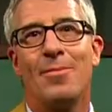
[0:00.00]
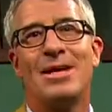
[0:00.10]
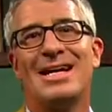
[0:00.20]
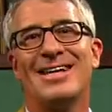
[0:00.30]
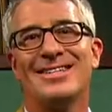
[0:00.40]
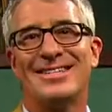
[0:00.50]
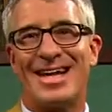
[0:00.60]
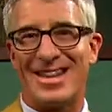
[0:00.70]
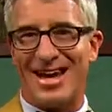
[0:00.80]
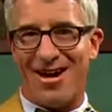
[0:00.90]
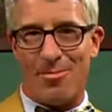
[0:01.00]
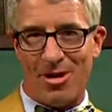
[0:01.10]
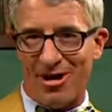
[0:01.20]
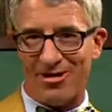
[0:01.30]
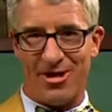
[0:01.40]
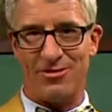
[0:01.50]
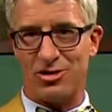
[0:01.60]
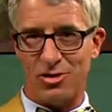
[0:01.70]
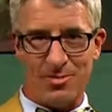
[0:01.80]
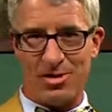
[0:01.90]
Because they are part of a
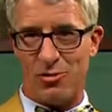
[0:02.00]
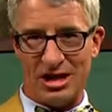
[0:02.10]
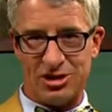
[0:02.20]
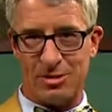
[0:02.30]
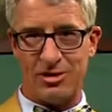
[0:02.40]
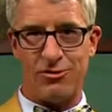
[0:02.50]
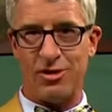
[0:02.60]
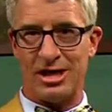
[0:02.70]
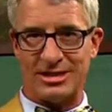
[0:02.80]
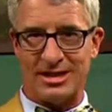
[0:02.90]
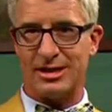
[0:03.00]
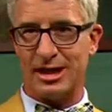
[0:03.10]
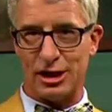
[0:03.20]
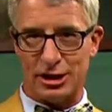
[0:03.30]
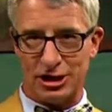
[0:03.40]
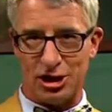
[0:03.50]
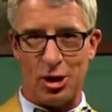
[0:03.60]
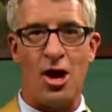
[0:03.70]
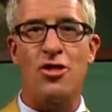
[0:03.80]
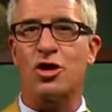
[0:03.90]
treatment regimen for an existing
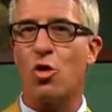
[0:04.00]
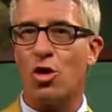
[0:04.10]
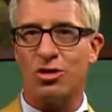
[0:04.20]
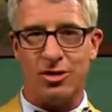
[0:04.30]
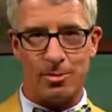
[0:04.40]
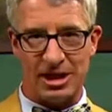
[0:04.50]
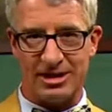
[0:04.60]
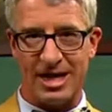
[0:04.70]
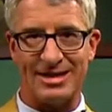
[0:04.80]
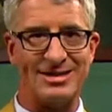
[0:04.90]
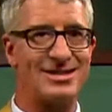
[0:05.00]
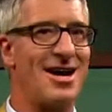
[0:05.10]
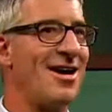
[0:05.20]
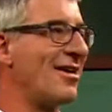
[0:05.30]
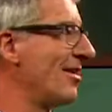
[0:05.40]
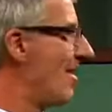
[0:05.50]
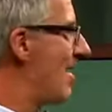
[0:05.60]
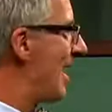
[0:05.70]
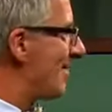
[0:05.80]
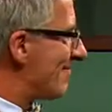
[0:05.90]
condition, the quarterly blood tests are
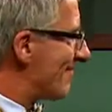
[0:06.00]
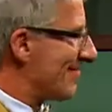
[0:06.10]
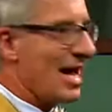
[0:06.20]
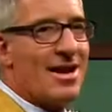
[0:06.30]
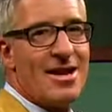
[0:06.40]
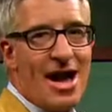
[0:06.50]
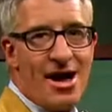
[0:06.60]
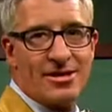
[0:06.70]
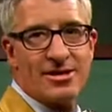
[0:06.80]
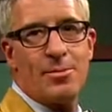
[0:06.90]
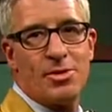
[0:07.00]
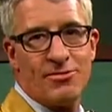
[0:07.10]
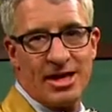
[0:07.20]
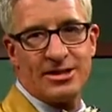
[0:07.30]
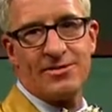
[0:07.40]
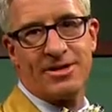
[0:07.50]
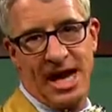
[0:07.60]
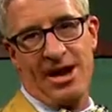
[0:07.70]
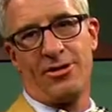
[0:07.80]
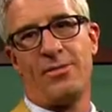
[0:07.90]
not preventive
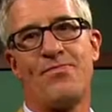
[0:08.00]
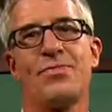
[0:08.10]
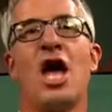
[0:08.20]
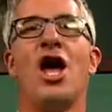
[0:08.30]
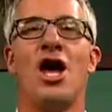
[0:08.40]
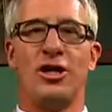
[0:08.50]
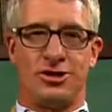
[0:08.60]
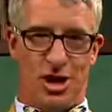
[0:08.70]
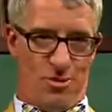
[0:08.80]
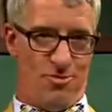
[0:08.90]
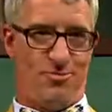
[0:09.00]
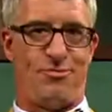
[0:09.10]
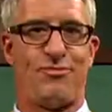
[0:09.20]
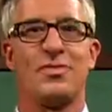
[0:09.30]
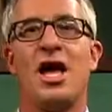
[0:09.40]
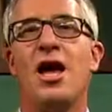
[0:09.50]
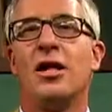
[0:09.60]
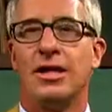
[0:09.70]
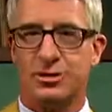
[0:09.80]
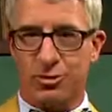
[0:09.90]
care. So,
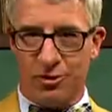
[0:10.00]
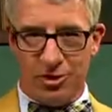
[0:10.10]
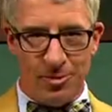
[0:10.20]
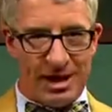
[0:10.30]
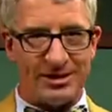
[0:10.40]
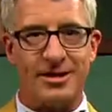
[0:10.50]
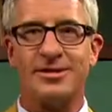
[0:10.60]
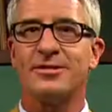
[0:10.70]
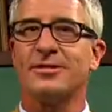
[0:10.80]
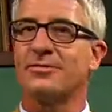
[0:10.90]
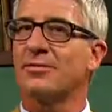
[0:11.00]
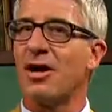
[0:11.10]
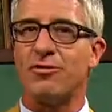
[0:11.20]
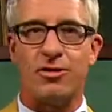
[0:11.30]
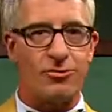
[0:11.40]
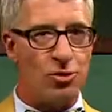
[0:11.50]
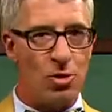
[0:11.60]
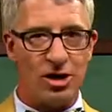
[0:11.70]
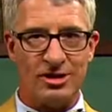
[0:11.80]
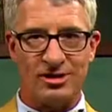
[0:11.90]
let's review the basics and cover a few
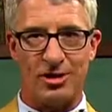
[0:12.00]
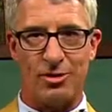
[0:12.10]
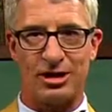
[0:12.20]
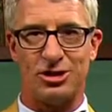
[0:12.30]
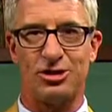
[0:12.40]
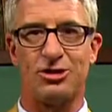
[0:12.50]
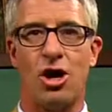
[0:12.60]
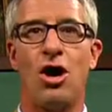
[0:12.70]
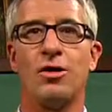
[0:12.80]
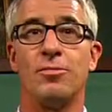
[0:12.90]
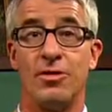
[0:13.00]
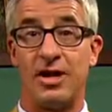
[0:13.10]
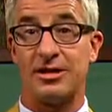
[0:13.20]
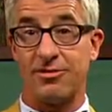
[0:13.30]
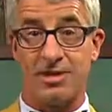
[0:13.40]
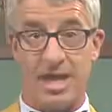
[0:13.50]
more considerations on preventive